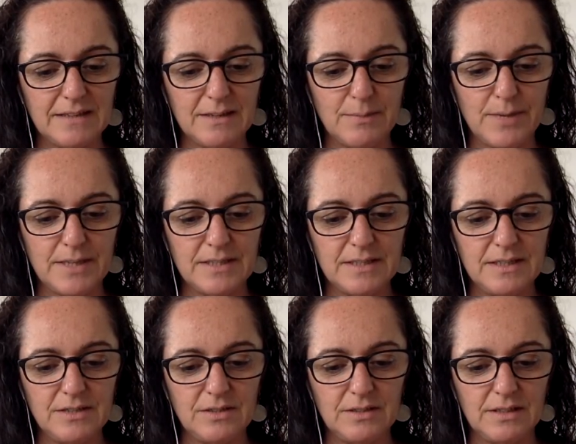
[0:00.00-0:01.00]
the
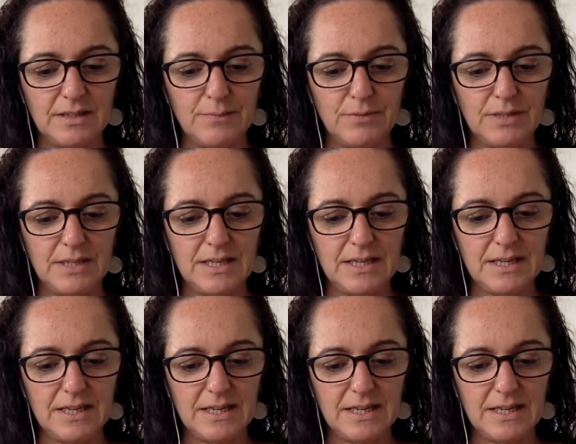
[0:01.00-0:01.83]
capacity to deliberately